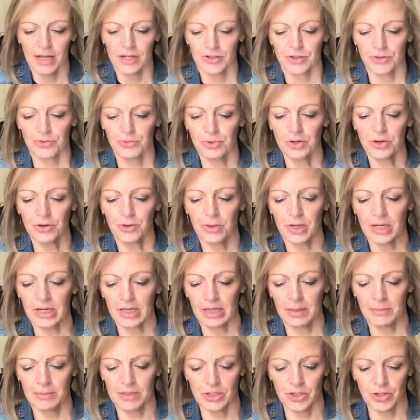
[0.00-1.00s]
So real quick,
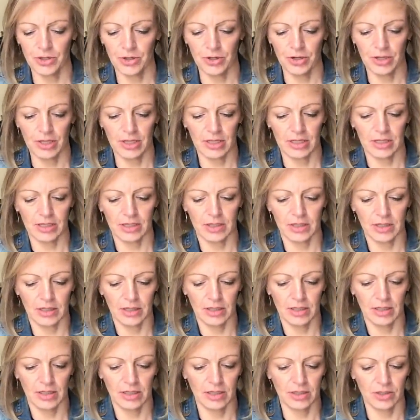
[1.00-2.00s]
let me show you the,
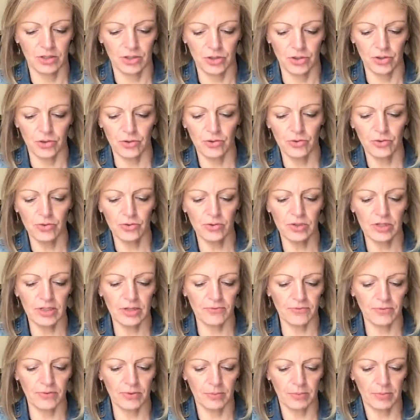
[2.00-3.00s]
the two
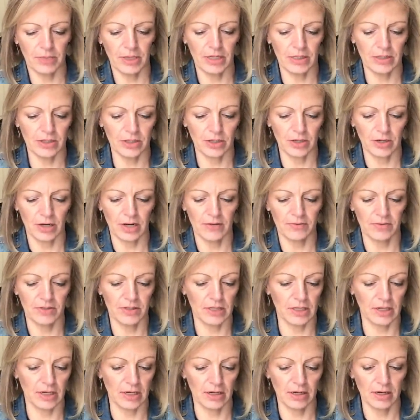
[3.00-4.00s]
different pantographs
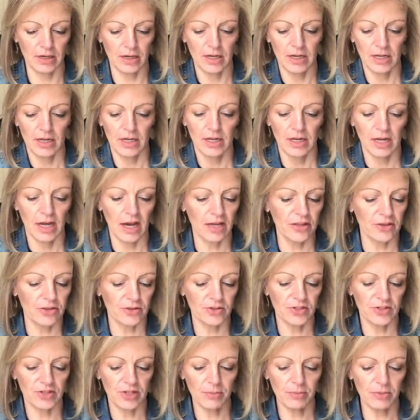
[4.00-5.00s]
there. How they're
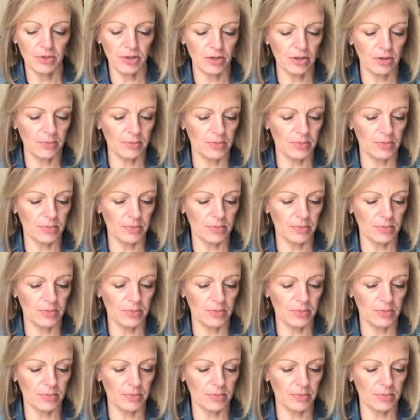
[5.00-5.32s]
similar,